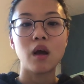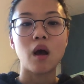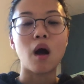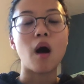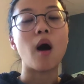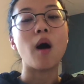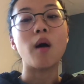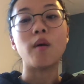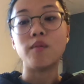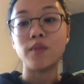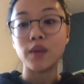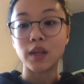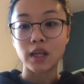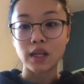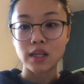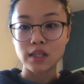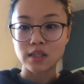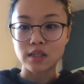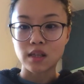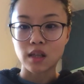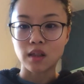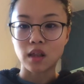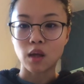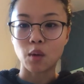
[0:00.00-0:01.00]

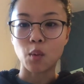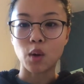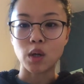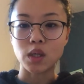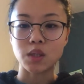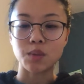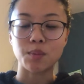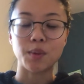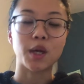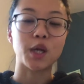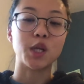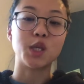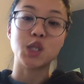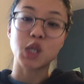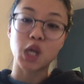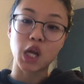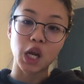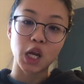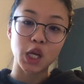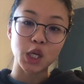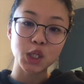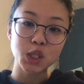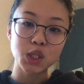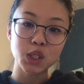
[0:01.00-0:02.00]
obvious that they want to make a
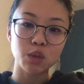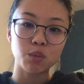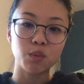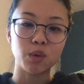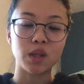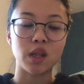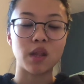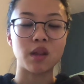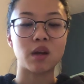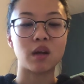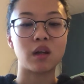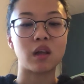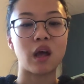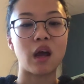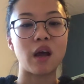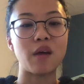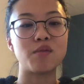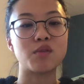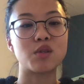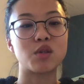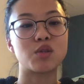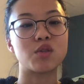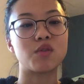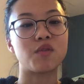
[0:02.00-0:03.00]
change within their
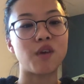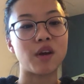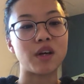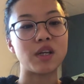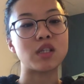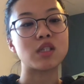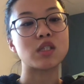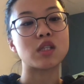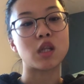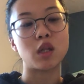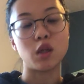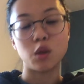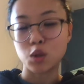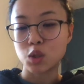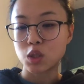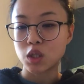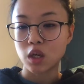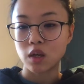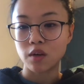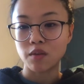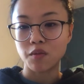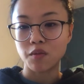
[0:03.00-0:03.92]
lives or to find a solution